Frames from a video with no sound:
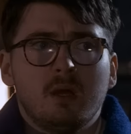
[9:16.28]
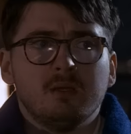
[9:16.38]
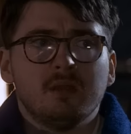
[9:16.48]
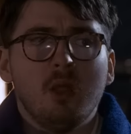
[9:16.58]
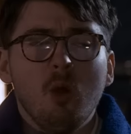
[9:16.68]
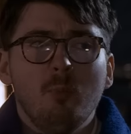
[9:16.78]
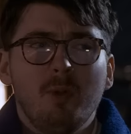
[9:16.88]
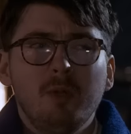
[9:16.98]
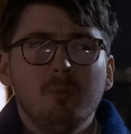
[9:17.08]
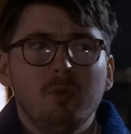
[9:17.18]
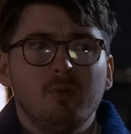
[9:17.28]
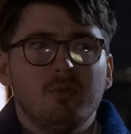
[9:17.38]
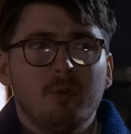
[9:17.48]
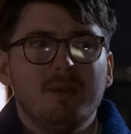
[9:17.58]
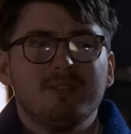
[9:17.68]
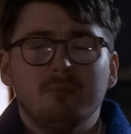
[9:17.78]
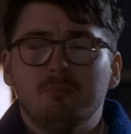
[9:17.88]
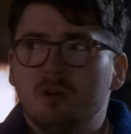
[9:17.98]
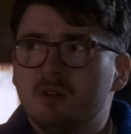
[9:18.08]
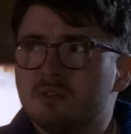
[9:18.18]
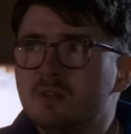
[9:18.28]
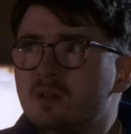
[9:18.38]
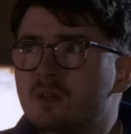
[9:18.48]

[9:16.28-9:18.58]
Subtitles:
It's a lot of people for a missing person.